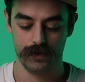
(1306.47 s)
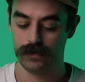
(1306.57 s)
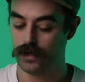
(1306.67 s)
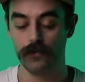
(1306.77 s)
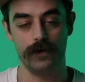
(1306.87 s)

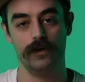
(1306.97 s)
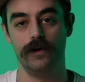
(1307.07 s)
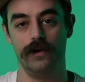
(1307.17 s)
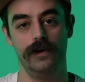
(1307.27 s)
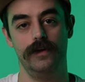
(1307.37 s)
going
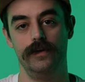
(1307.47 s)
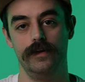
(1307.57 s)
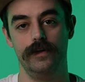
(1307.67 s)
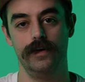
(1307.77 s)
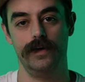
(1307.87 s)
on.
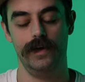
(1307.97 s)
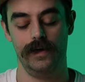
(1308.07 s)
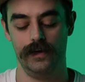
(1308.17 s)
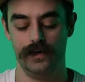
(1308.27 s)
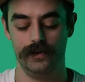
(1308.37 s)

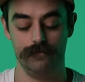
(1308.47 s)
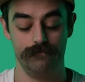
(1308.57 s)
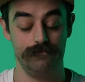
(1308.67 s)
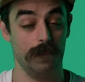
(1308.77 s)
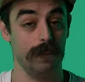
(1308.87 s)
And
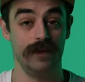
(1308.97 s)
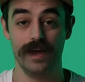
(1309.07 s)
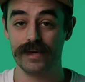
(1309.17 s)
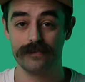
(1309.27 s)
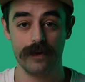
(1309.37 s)
the
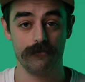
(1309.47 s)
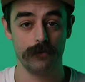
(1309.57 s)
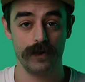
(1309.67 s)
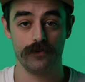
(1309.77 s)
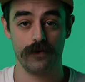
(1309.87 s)
next step for
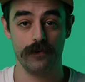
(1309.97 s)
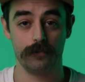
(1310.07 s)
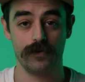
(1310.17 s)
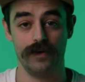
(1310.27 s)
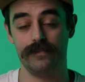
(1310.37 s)
my drawing
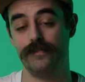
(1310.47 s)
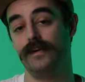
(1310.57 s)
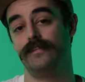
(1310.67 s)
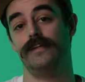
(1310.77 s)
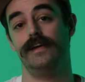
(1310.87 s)

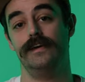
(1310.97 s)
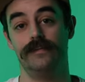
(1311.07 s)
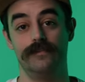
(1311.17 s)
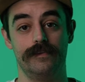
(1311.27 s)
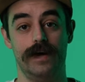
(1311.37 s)
process
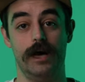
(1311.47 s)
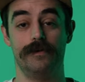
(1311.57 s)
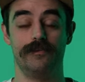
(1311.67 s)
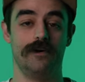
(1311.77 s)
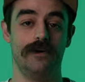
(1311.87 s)
is I'm
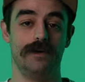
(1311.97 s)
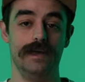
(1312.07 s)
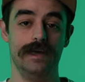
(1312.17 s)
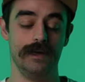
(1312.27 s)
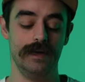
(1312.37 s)
gonna start
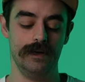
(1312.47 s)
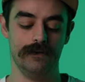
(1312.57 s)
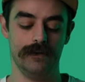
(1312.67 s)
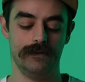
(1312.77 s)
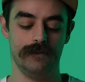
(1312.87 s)

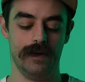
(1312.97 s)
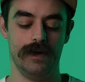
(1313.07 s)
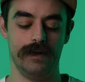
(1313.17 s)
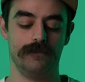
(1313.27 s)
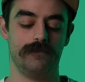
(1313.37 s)
inking the
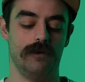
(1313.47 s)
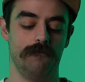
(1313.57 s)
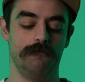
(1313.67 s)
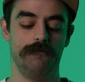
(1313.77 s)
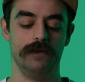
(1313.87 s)
design, start
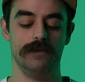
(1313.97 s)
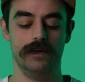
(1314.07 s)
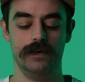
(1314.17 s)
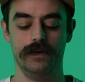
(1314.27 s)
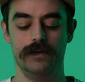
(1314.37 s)
filling
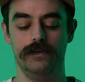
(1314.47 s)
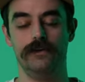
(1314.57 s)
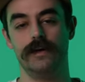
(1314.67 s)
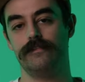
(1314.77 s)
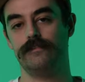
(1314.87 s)
it in.
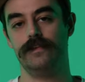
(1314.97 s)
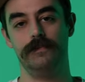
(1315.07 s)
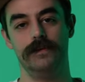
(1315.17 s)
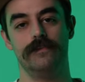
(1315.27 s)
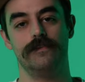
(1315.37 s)
You guys have seen
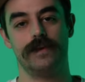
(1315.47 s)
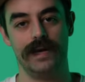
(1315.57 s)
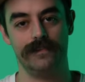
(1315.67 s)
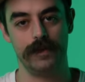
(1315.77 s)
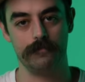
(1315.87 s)
me do this
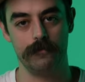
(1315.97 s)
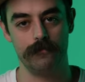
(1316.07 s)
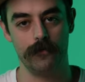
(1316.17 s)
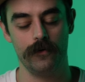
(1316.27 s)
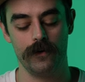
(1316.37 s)
kind of thing
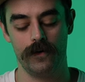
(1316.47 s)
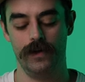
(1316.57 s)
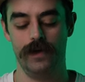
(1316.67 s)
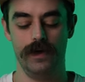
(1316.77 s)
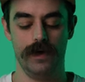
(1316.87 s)
before.
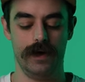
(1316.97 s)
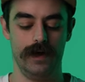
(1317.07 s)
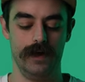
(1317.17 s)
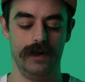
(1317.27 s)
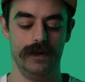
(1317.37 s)

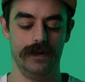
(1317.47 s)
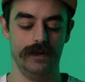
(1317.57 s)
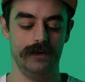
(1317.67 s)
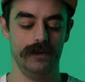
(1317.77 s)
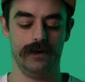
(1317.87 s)
Uh,
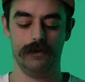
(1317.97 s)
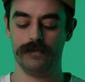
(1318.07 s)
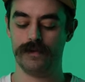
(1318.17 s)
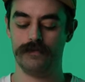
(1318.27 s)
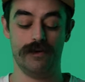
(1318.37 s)
you know, I'm
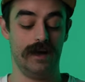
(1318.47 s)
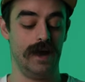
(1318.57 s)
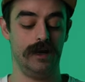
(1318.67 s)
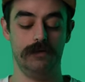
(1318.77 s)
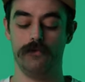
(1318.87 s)
just gonna start
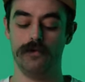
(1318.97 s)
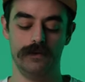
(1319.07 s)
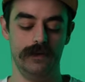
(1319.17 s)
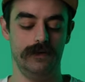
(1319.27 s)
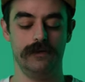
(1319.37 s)
adding more
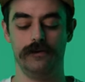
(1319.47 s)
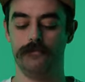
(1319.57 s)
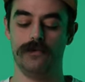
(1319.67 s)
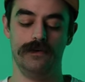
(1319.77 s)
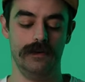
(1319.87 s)
detail,
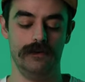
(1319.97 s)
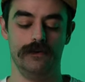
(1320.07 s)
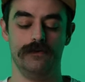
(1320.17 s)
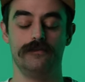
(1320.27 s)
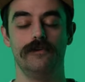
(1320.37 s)
more
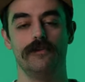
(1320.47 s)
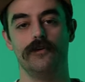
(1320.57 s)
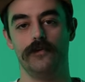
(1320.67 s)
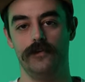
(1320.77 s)
detail to the whole